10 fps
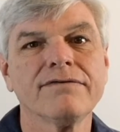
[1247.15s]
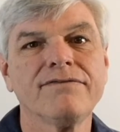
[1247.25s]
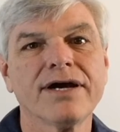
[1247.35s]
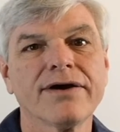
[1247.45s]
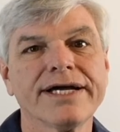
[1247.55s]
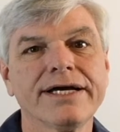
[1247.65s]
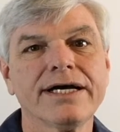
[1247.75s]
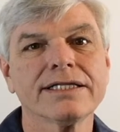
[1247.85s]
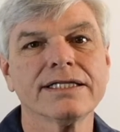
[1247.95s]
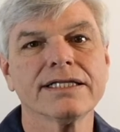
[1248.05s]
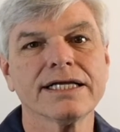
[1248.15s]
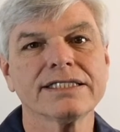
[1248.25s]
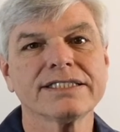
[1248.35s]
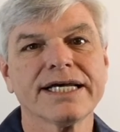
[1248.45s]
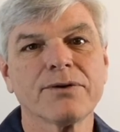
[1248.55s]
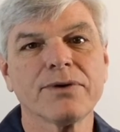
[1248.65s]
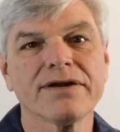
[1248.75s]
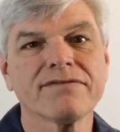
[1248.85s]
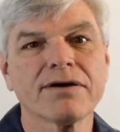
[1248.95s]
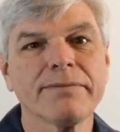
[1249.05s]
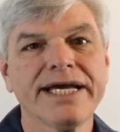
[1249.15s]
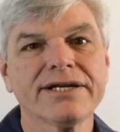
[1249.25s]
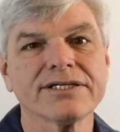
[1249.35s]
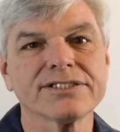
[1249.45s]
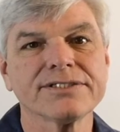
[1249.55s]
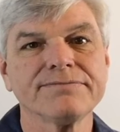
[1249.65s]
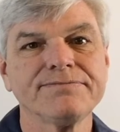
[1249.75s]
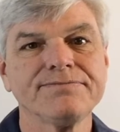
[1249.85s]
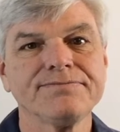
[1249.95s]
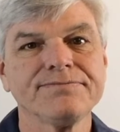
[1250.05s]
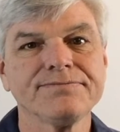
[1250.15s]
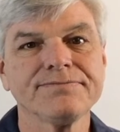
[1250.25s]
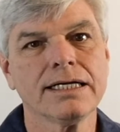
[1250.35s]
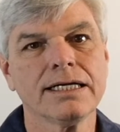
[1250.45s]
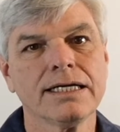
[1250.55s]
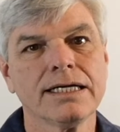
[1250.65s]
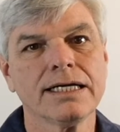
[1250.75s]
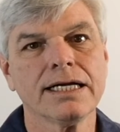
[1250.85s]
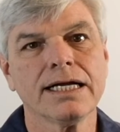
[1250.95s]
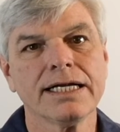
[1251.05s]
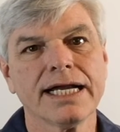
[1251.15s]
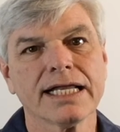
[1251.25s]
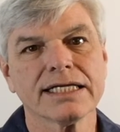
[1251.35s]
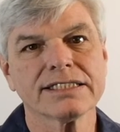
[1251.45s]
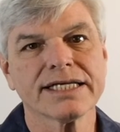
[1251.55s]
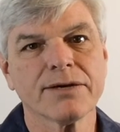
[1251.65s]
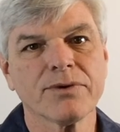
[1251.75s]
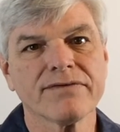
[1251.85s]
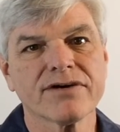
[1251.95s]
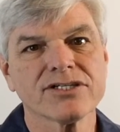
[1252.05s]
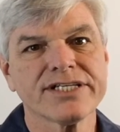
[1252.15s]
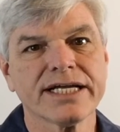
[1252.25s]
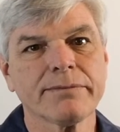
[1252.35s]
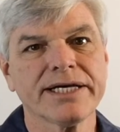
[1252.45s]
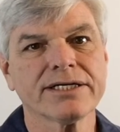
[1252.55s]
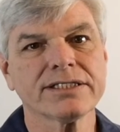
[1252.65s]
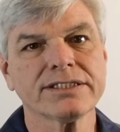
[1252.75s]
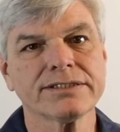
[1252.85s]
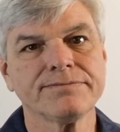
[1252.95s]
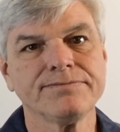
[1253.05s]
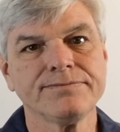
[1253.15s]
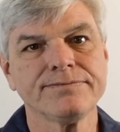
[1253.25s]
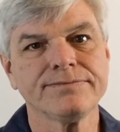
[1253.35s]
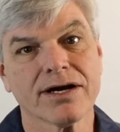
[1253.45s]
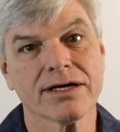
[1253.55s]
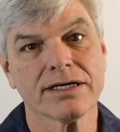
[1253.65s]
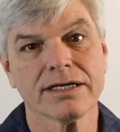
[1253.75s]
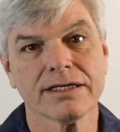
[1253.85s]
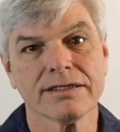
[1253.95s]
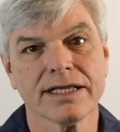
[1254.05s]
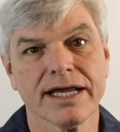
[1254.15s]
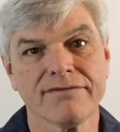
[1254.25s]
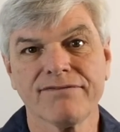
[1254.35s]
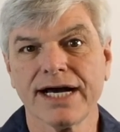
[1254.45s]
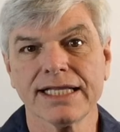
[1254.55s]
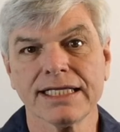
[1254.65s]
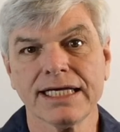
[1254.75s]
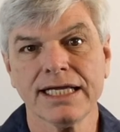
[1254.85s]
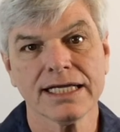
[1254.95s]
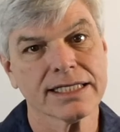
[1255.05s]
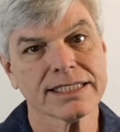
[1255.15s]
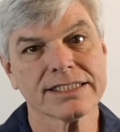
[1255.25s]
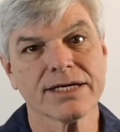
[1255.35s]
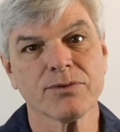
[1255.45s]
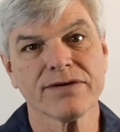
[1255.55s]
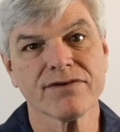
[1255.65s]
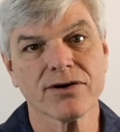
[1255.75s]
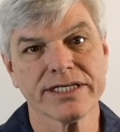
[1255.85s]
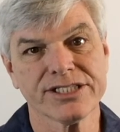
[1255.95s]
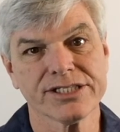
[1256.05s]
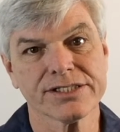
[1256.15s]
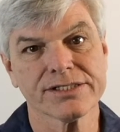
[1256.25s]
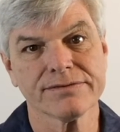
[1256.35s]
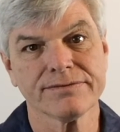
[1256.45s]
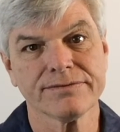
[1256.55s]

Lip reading: Very good. Let's get rid of our meters. Now let's get rid of our centimeters. And finally, let's get rid of our inches.